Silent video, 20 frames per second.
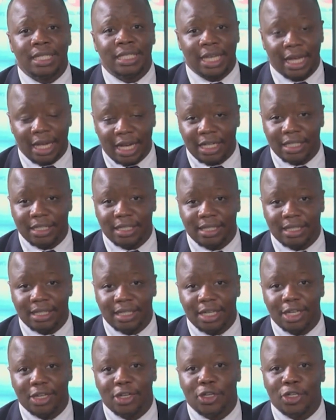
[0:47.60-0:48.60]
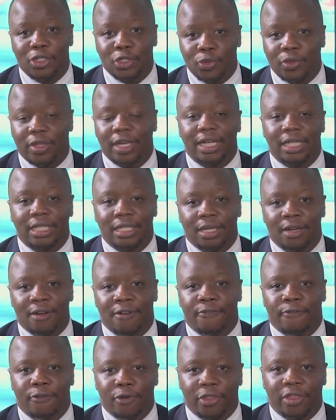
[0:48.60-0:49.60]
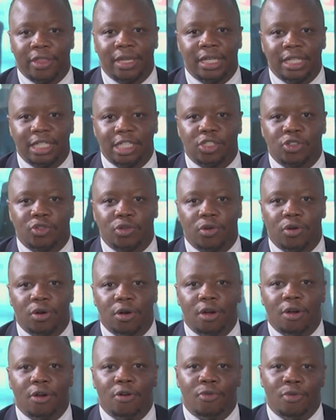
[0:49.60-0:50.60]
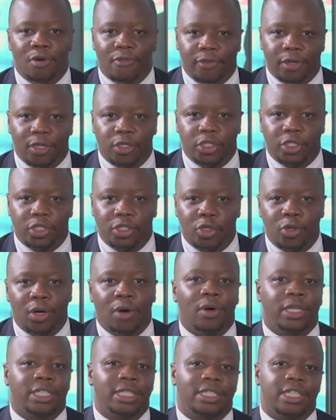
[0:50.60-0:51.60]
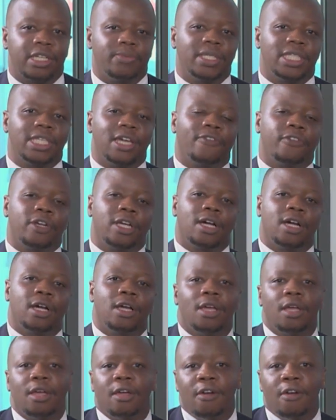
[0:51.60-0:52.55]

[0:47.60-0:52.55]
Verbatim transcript: take us to that fourth industrial revolution. You are watching C N B C Africa.